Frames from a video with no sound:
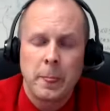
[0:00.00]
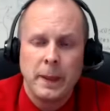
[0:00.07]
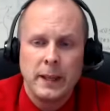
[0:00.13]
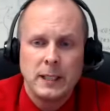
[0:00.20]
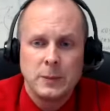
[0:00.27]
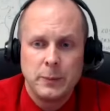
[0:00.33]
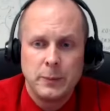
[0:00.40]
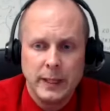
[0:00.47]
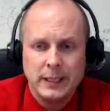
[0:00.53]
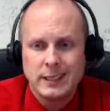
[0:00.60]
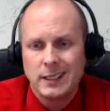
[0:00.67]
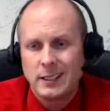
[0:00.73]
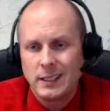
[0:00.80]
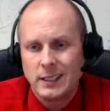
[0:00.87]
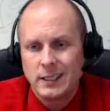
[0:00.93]
It's
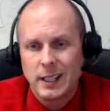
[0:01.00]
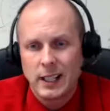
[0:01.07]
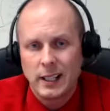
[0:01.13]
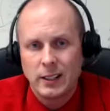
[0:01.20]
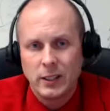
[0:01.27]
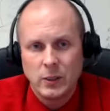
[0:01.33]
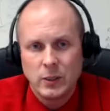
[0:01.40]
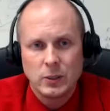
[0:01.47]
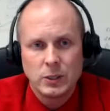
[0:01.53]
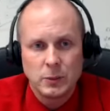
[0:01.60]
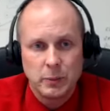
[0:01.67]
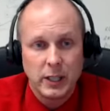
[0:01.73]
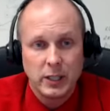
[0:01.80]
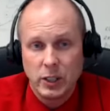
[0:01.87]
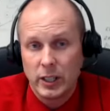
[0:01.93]
basically
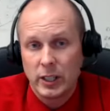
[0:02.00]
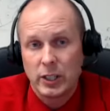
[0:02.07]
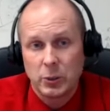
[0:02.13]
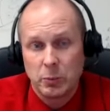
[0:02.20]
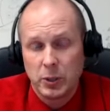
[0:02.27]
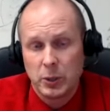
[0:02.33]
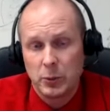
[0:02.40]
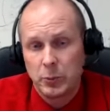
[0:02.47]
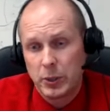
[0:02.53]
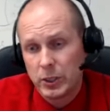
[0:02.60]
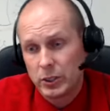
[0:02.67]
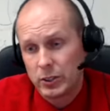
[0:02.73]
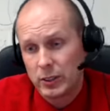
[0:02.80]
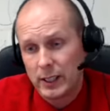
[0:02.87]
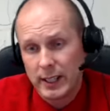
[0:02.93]
diagnosed by checking your blood
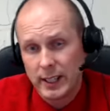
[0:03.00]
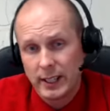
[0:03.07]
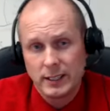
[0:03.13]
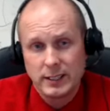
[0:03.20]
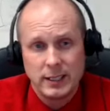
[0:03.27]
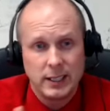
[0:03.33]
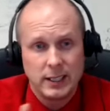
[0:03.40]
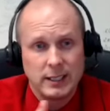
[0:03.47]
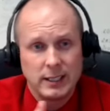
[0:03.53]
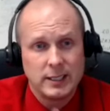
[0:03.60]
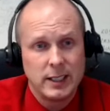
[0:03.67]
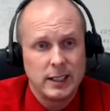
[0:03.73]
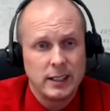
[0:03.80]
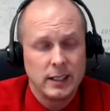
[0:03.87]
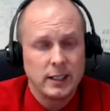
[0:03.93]
pressure, laying, sitting, and
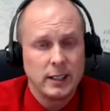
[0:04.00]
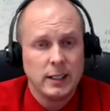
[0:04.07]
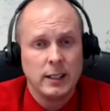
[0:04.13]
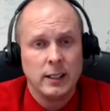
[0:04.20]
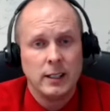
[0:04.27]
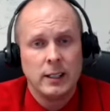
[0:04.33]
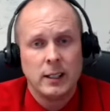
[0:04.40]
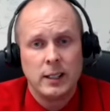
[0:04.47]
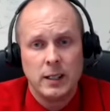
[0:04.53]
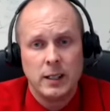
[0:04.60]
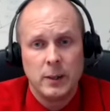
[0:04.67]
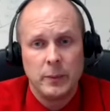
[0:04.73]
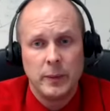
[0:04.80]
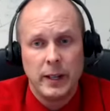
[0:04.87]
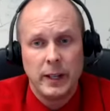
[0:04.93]
standing.
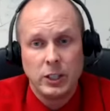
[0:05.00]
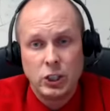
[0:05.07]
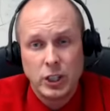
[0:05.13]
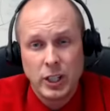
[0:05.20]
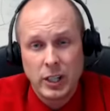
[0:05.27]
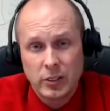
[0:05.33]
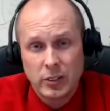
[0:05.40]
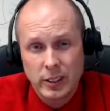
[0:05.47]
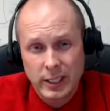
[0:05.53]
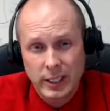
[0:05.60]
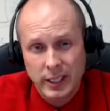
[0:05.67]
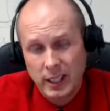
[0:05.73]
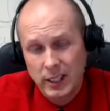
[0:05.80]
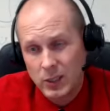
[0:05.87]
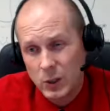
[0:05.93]
And generally,
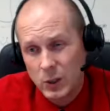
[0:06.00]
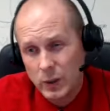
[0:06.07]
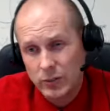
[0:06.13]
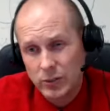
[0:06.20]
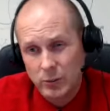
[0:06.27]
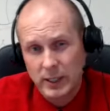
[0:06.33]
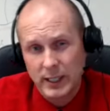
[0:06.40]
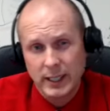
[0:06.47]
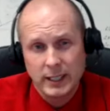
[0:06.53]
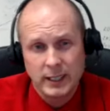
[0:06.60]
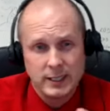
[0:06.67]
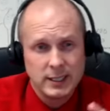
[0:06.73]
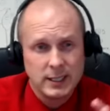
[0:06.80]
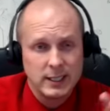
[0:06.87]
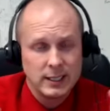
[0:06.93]
again, going from laying
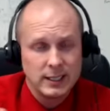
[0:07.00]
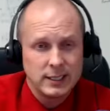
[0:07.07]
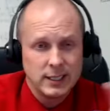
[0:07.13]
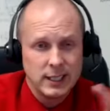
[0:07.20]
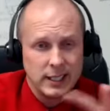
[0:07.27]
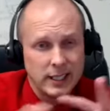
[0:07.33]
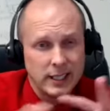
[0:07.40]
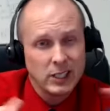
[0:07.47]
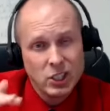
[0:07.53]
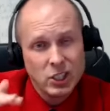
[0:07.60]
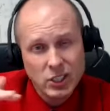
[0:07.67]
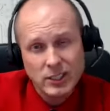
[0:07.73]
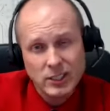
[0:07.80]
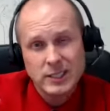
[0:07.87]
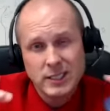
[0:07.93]
to sitting to standing, it
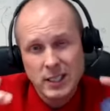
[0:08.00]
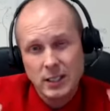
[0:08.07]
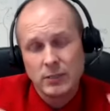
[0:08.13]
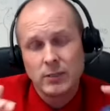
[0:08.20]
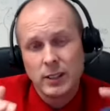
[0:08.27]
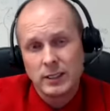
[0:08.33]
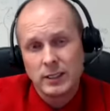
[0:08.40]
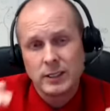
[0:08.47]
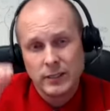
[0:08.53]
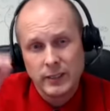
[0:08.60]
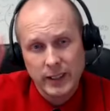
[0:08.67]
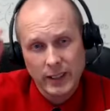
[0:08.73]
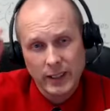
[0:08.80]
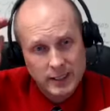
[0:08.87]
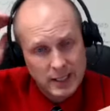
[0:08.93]
should stay
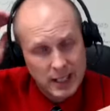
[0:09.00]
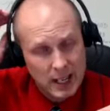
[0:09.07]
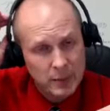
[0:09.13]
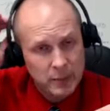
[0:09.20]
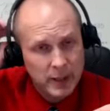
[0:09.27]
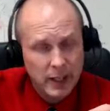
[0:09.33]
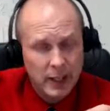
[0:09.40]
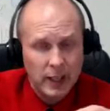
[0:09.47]
relatively the same.